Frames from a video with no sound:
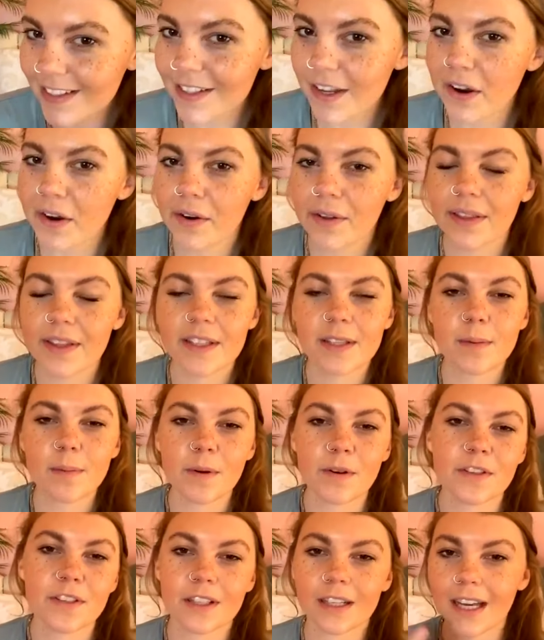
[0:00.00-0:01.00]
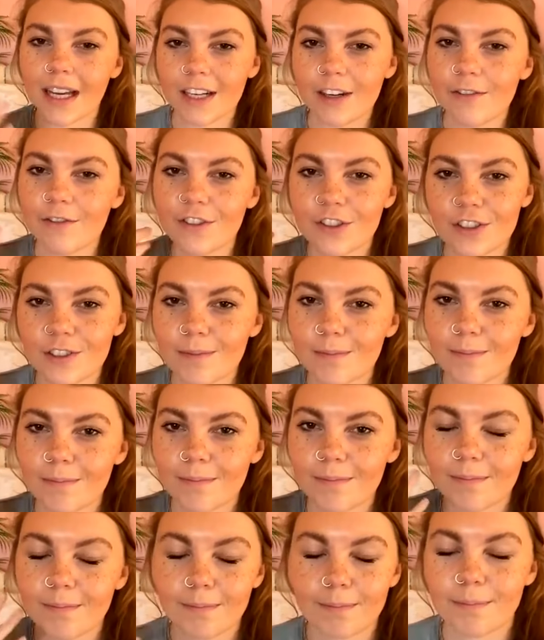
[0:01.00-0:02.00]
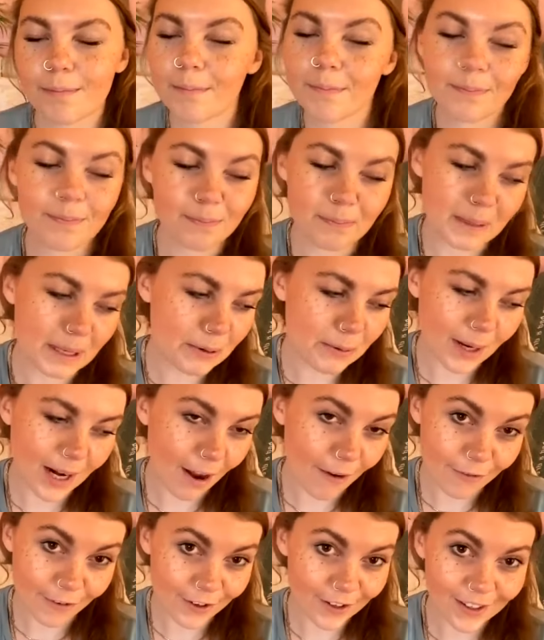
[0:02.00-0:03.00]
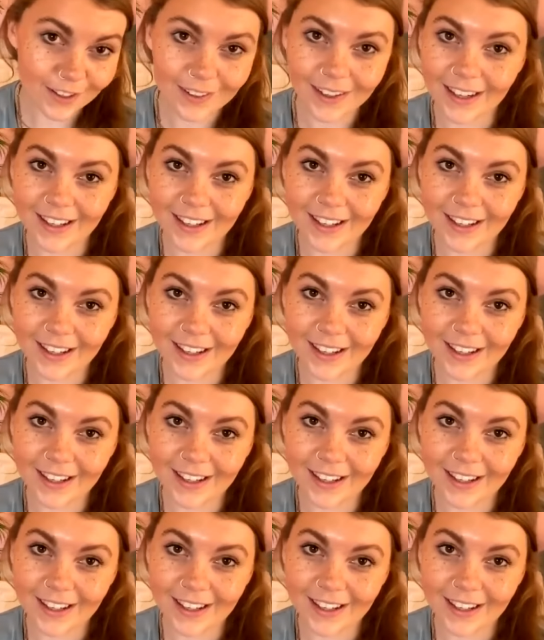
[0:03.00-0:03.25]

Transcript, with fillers: so it's supposed to kind of just be whatever